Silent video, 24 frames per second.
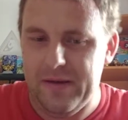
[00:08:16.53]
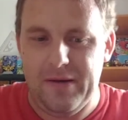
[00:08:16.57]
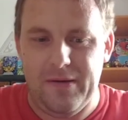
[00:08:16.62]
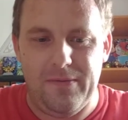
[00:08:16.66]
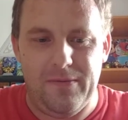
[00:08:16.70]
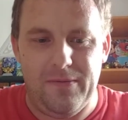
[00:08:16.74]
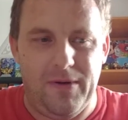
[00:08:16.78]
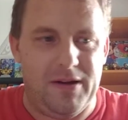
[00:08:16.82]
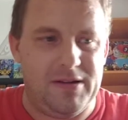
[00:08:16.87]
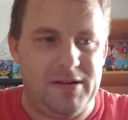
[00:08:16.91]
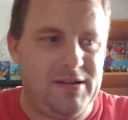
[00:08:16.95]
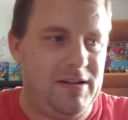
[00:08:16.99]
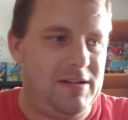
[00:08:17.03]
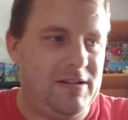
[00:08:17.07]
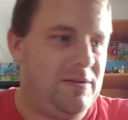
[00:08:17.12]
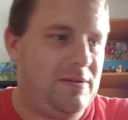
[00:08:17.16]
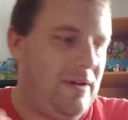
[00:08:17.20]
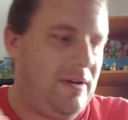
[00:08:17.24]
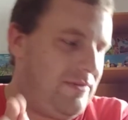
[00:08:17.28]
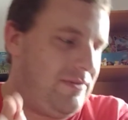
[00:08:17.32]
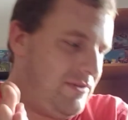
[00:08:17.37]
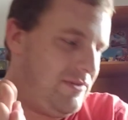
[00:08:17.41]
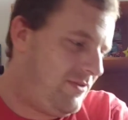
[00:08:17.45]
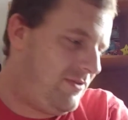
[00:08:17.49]
Right, I do
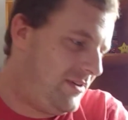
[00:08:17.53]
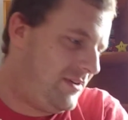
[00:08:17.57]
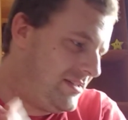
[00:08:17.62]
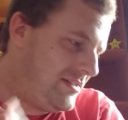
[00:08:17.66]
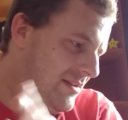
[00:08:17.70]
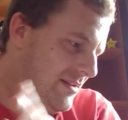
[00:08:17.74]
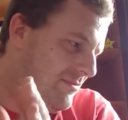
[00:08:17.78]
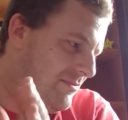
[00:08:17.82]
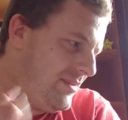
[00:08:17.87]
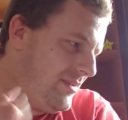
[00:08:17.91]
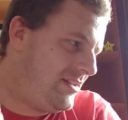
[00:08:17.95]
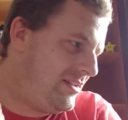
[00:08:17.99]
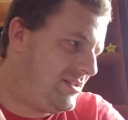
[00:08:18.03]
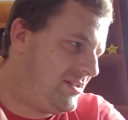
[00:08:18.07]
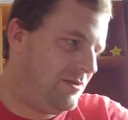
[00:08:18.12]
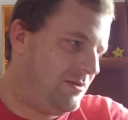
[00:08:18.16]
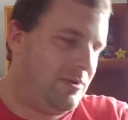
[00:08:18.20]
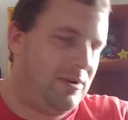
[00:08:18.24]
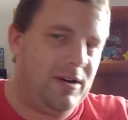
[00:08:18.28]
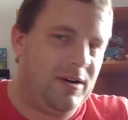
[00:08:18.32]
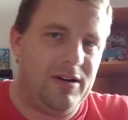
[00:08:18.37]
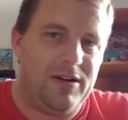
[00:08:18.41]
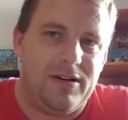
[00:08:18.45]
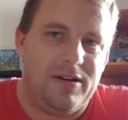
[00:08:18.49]
have to find something
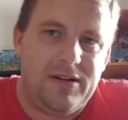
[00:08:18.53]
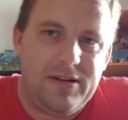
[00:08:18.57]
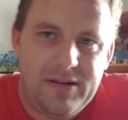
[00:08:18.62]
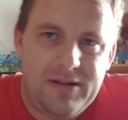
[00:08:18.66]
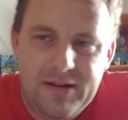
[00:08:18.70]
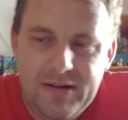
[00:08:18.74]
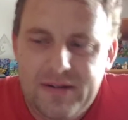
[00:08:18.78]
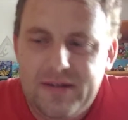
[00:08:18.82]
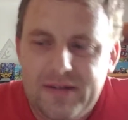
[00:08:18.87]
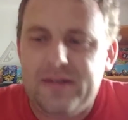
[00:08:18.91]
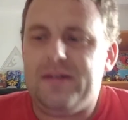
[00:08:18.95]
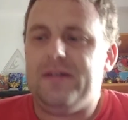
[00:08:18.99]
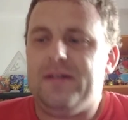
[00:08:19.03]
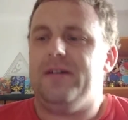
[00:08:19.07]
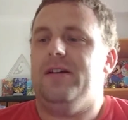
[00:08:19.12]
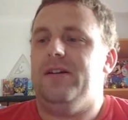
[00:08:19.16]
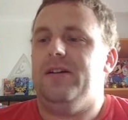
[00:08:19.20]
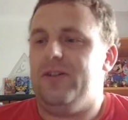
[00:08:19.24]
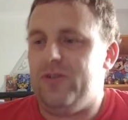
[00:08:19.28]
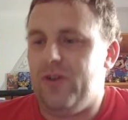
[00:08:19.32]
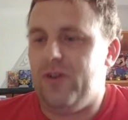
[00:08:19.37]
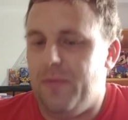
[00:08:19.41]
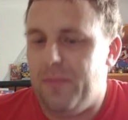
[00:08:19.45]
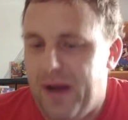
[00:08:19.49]
to
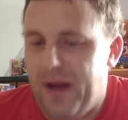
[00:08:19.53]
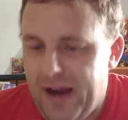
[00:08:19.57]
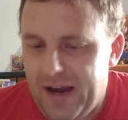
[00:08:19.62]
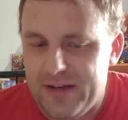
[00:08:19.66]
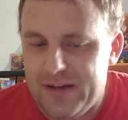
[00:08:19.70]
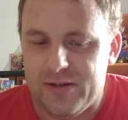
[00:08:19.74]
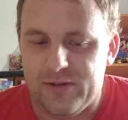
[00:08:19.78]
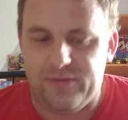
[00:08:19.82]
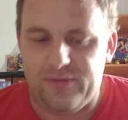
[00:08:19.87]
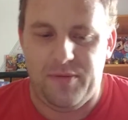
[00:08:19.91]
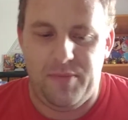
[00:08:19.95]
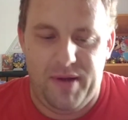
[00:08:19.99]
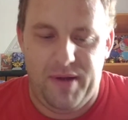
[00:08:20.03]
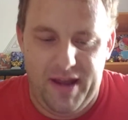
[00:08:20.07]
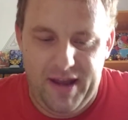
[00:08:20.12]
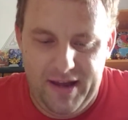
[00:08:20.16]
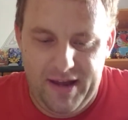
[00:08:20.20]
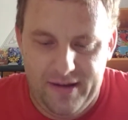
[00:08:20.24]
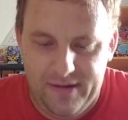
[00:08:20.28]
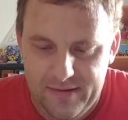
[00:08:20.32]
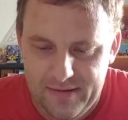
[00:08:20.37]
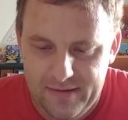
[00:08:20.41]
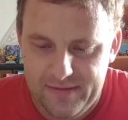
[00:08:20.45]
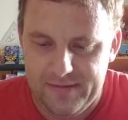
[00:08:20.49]
dry my hands off a bit
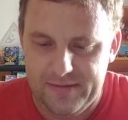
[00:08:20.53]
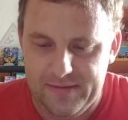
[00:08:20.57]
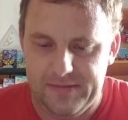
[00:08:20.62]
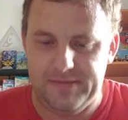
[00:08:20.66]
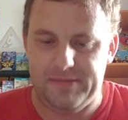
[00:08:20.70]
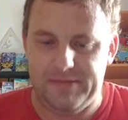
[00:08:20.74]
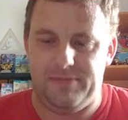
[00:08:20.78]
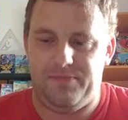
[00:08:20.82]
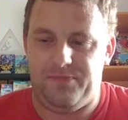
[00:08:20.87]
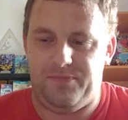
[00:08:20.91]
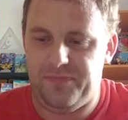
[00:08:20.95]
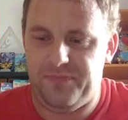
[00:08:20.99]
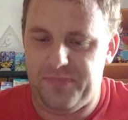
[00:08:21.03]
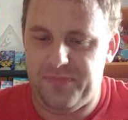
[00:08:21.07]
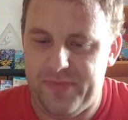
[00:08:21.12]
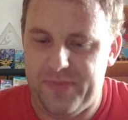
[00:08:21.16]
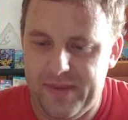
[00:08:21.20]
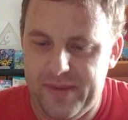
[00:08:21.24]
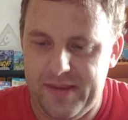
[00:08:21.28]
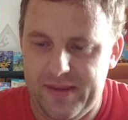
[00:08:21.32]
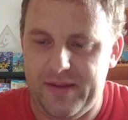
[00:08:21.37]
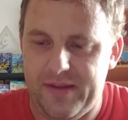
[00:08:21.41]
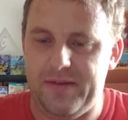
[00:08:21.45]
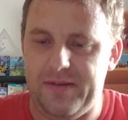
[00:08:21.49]
here.
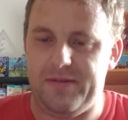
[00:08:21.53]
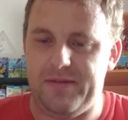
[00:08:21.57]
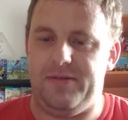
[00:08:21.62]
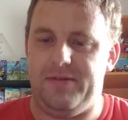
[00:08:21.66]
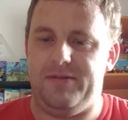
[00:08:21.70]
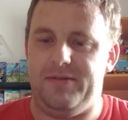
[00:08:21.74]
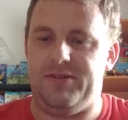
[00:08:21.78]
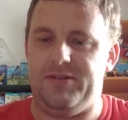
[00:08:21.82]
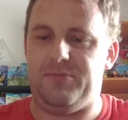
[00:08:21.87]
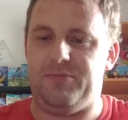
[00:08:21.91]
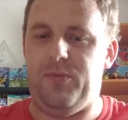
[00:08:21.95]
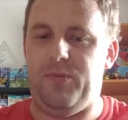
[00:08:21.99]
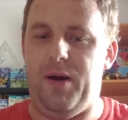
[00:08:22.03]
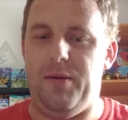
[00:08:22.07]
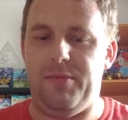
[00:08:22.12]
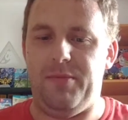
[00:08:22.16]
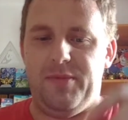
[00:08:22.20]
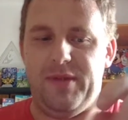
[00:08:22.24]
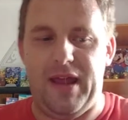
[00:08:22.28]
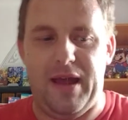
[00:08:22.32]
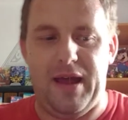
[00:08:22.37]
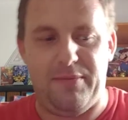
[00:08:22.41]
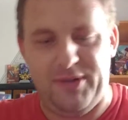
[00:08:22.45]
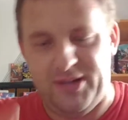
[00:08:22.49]
Just wipe them
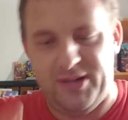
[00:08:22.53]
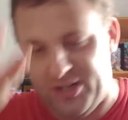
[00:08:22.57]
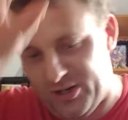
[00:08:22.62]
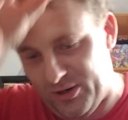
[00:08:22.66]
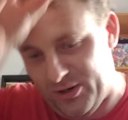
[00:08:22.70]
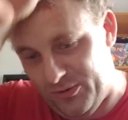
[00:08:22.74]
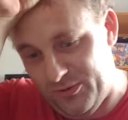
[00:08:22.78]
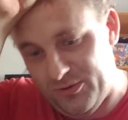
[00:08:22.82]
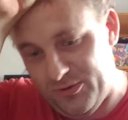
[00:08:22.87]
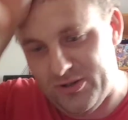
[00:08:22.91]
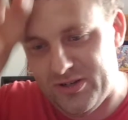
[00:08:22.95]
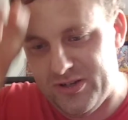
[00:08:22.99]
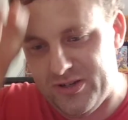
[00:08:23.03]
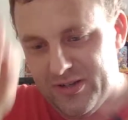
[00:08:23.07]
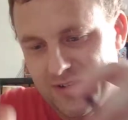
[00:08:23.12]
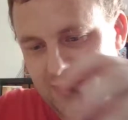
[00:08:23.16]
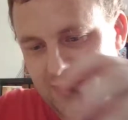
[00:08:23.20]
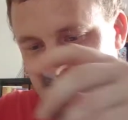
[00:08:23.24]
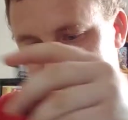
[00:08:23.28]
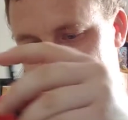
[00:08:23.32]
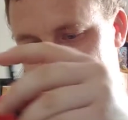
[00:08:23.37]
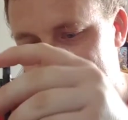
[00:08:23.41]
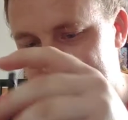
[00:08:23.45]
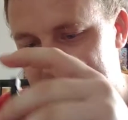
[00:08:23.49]
down my shorts.
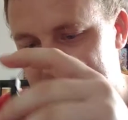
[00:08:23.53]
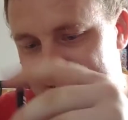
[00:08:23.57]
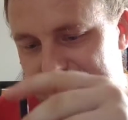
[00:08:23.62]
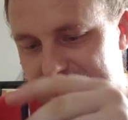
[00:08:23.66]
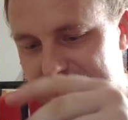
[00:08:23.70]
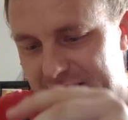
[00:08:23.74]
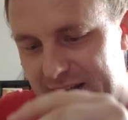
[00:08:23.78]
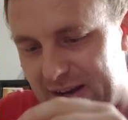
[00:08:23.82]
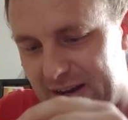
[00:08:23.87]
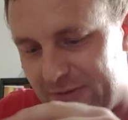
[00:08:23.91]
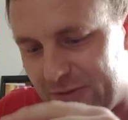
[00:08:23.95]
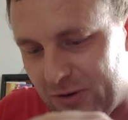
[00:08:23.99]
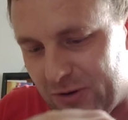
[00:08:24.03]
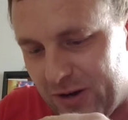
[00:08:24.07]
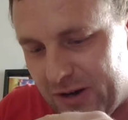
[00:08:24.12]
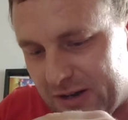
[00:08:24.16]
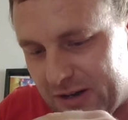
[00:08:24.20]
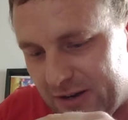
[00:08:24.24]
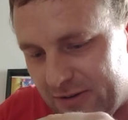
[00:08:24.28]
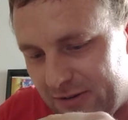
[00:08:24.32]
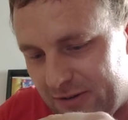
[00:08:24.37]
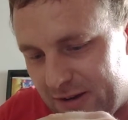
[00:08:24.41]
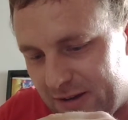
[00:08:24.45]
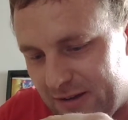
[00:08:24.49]
That's a clever
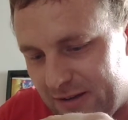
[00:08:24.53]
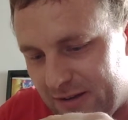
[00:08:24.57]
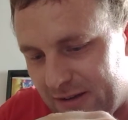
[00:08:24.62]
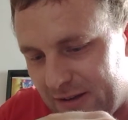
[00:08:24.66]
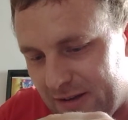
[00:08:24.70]
idea, isn't it?